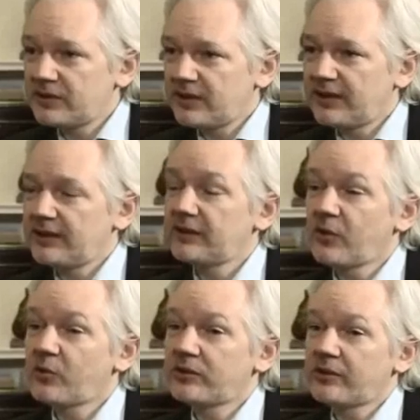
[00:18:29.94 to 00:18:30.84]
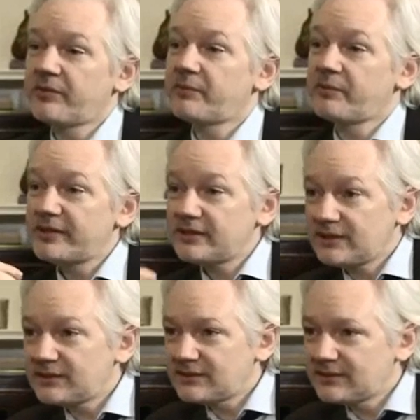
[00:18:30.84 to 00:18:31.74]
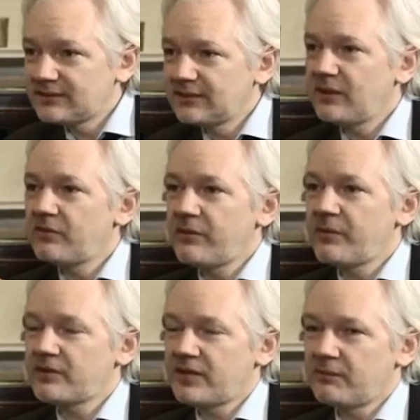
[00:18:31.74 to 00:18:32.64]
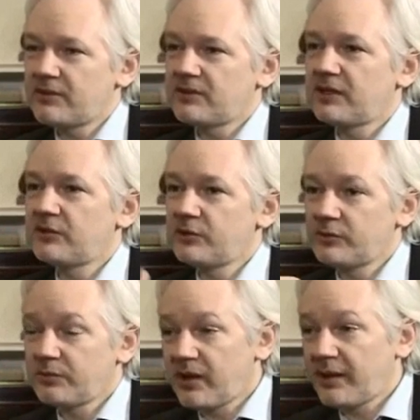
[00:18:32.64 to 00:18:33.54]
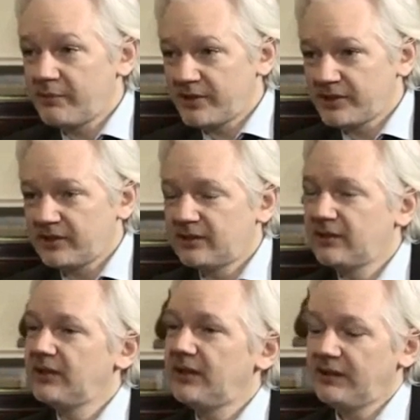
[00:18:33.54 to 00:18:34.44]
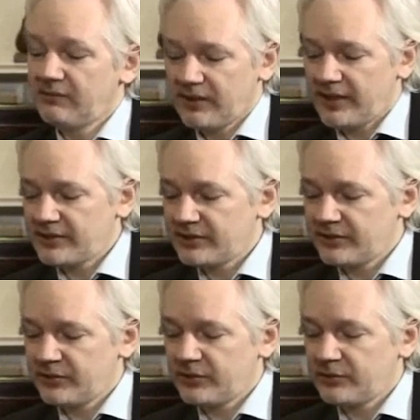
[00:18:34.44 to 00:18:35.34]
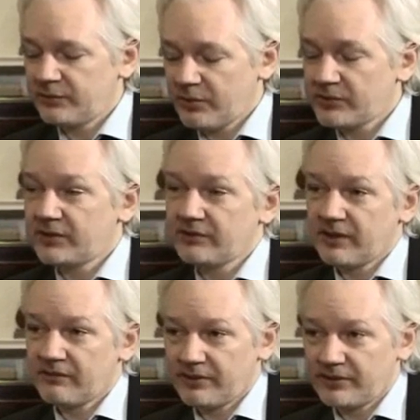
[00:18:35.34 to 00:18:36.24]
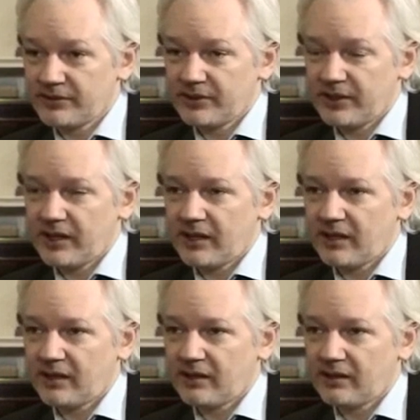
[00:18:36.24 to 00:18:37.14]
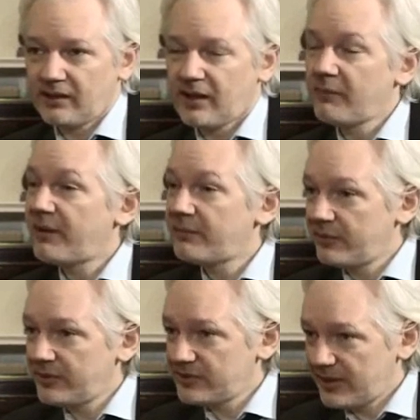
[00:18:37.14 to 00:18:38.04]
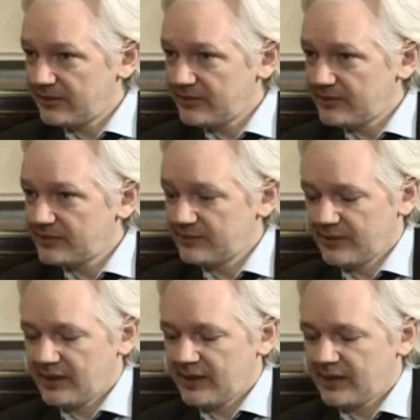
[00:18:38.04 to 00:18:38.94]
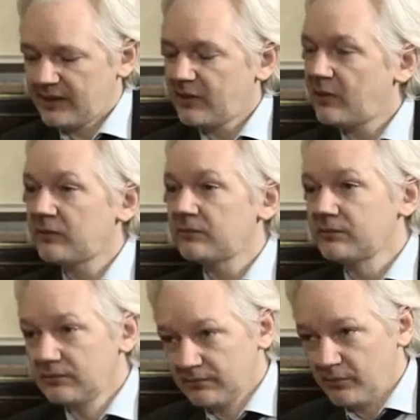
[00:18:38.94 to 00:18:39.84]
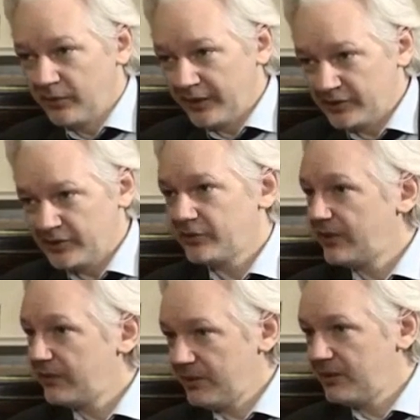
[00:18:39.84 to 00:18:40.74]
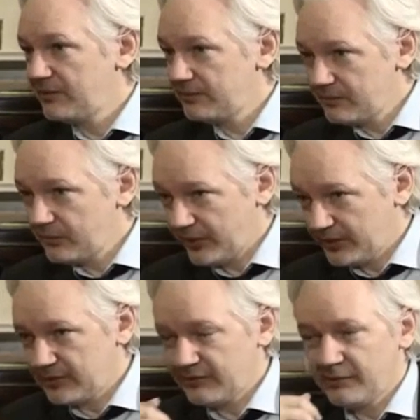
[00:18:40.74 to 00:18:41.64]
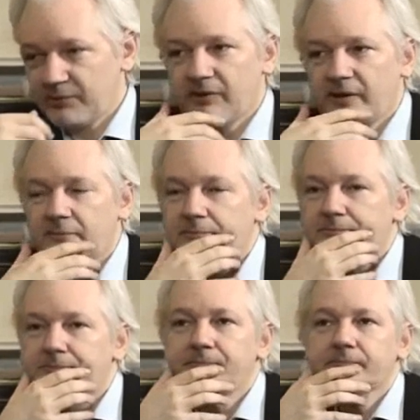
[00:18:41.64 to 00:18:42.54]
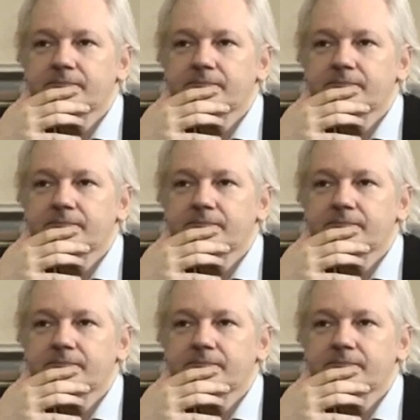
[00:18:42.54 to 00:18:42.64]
personally called up the president of MSNBC to apply pressure in relation to positive coverage about Bernie Sanders on Morning Joe, their big morning TV program.